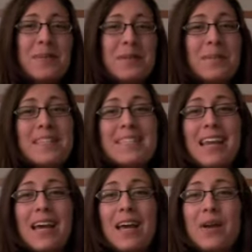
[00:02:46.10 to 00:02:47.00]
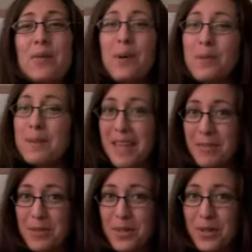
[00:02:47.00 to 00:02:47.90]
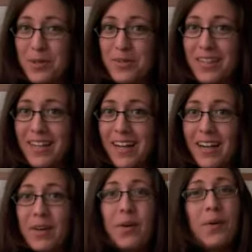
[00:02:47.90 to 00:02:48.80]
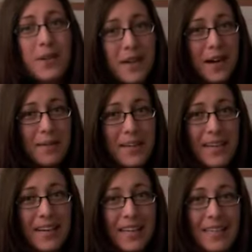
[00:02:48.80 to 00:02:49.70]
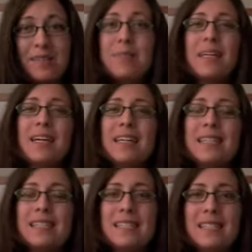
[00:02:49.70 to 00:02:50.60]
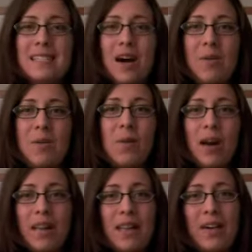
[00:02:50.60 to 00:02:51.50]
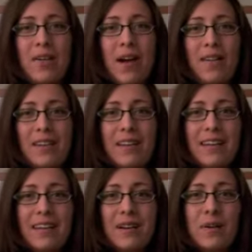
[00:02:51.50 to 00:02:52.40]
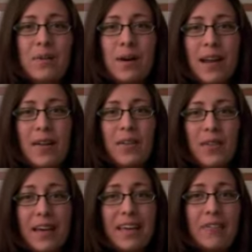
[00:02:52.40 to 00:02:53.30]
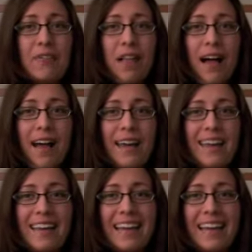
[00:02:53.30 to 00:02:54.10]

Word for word: which means that I won't be able to go to VidCon or Comic-Con because I'll be waddling around and one, I don't think I can fly